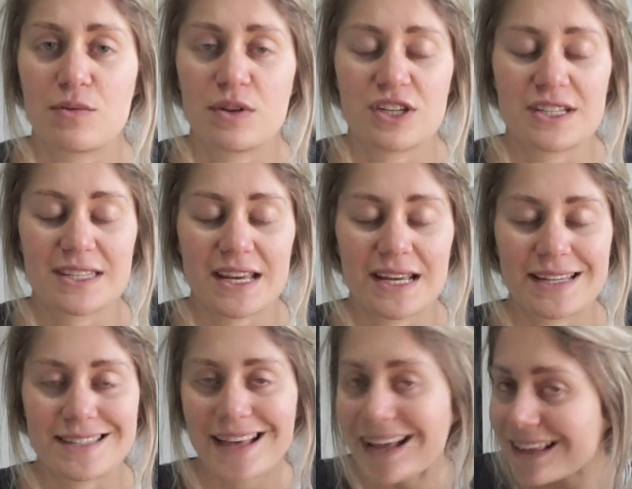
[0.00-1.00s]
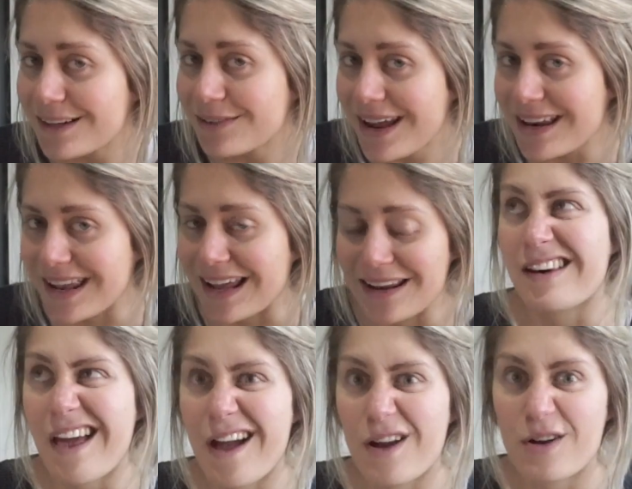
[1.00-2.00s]
which is exactly what I need.
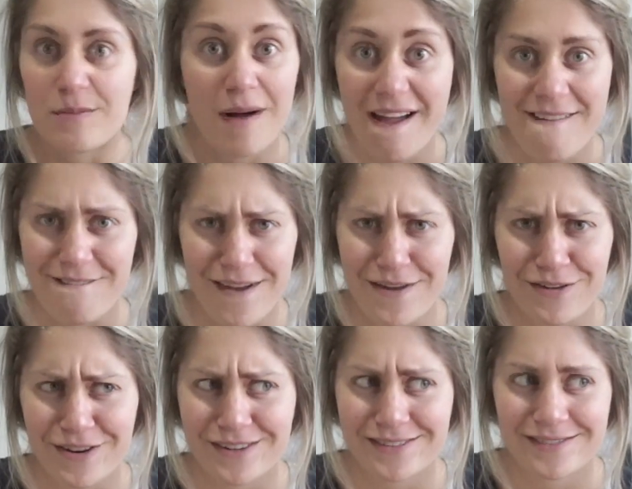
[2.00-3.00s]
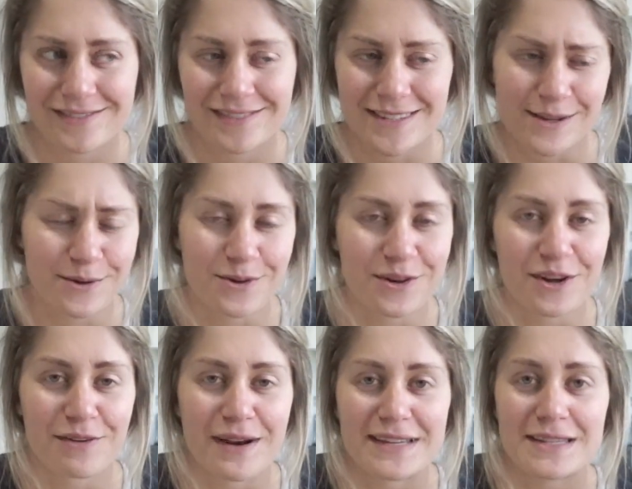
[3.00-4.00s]
Now, my favorite slow
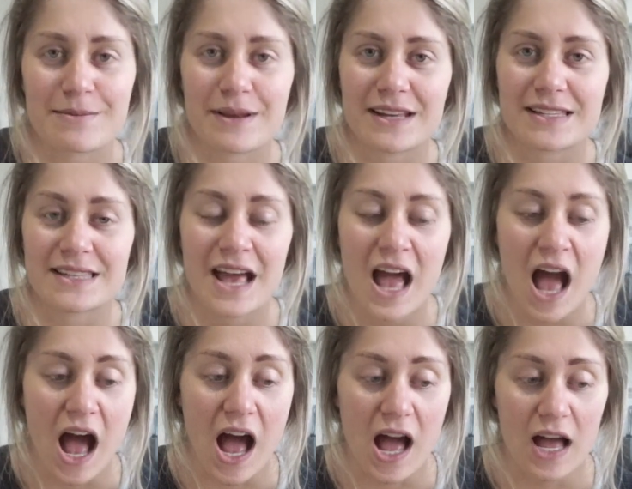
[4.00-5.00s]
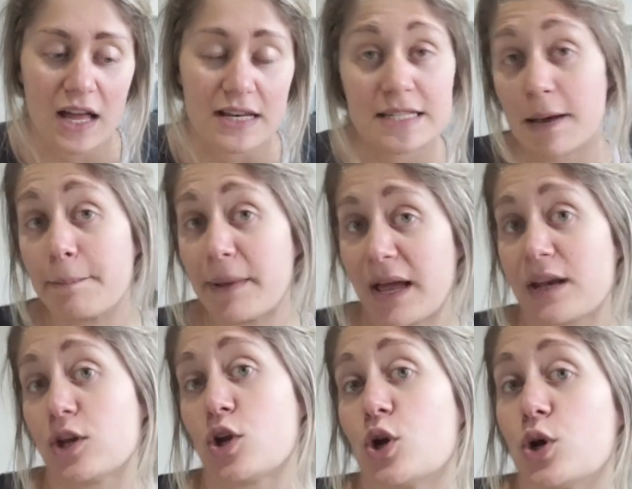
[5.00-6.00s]
cooker recipes are dump
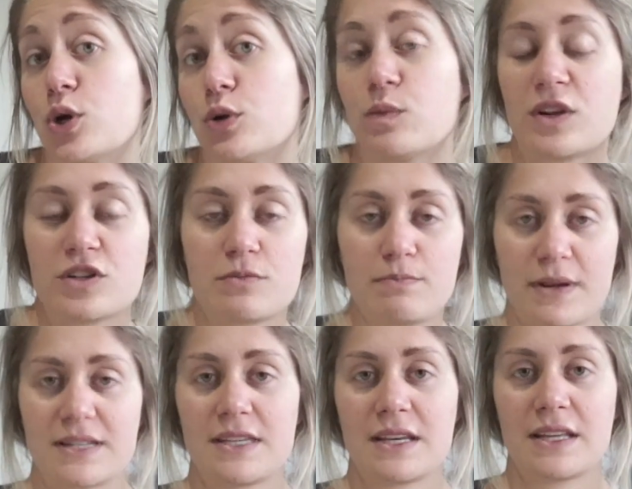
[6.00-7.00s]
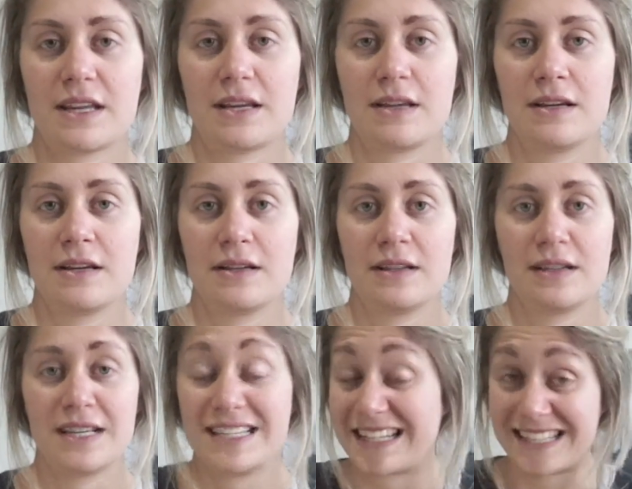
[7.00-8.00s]
and go, which basically
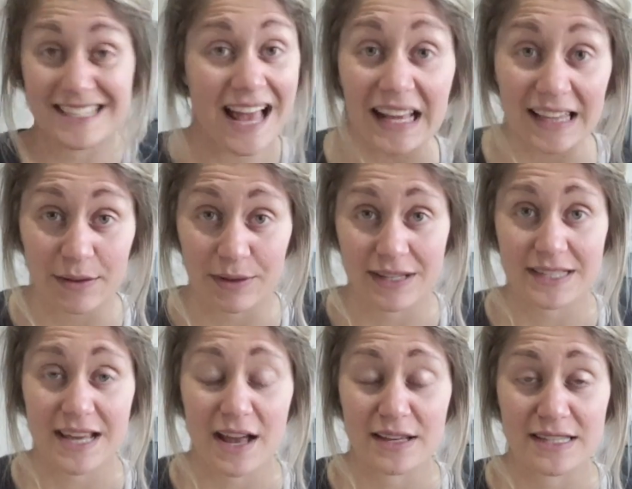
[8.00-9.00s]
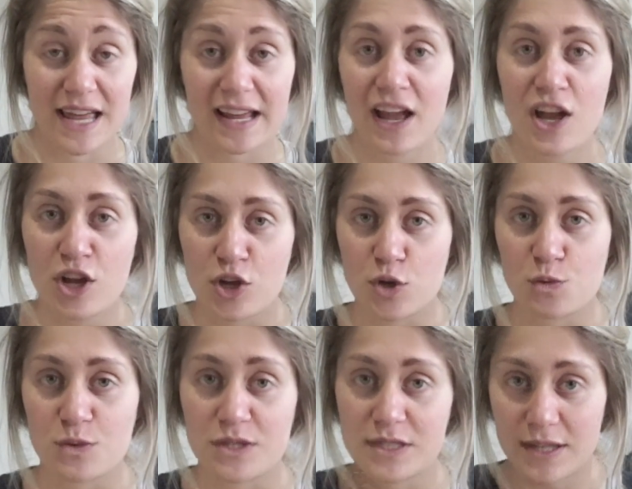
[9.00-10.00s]
is exactly what it sounds like.
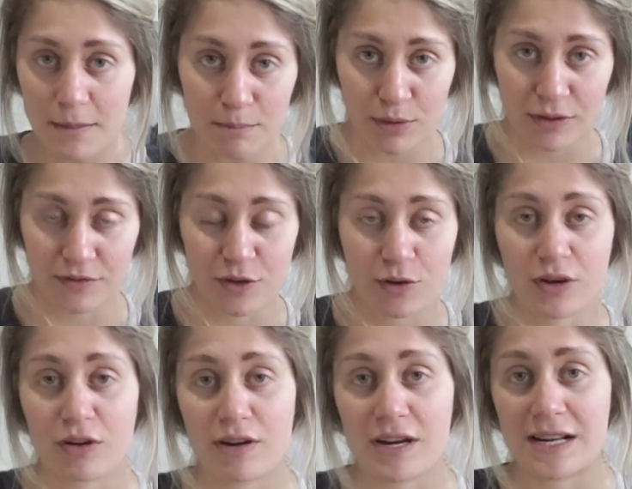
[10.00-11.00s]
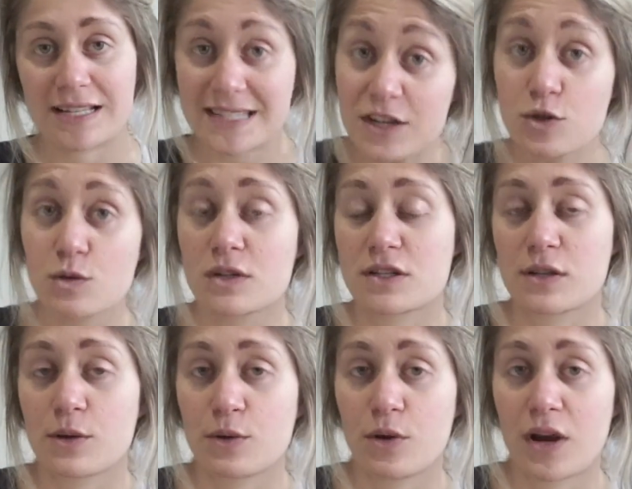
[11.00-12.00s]
You dump all of your ingredients into the
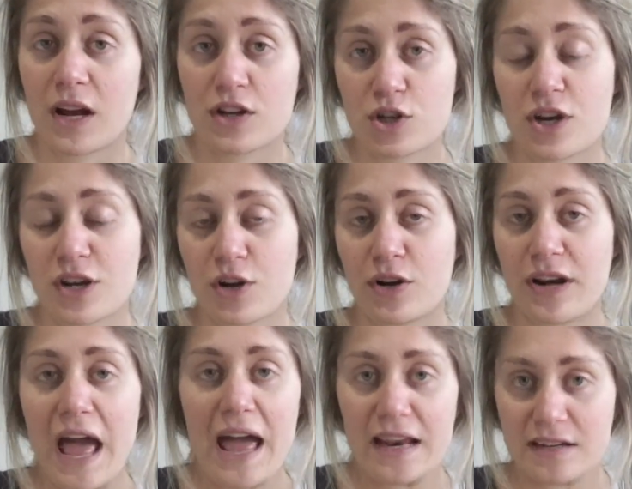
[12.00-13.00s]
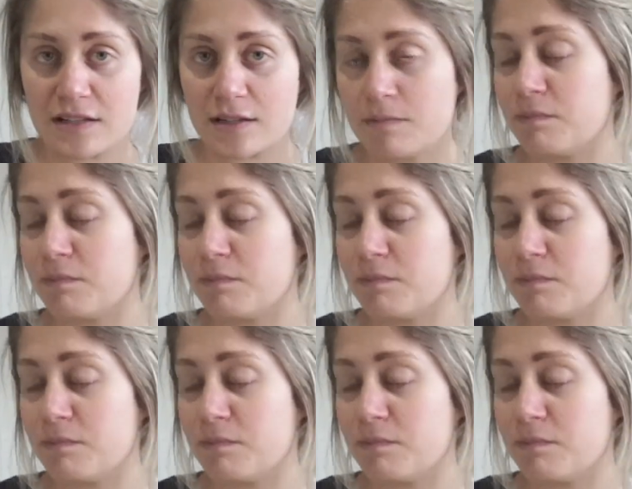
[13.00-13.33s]
slow cooker, turn it on, and